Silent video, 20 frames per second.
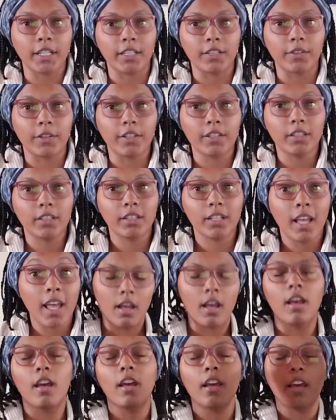things first,
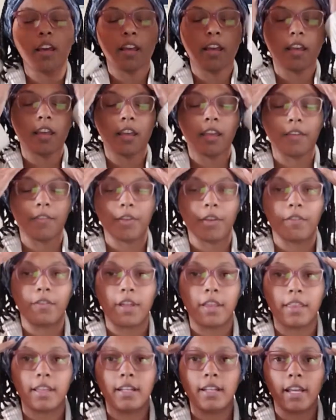if you have
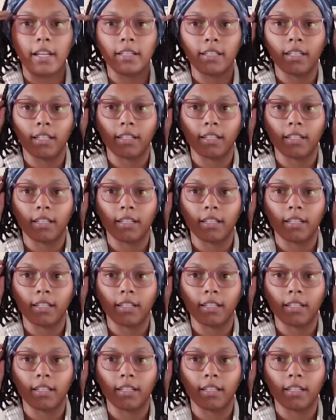nothing nice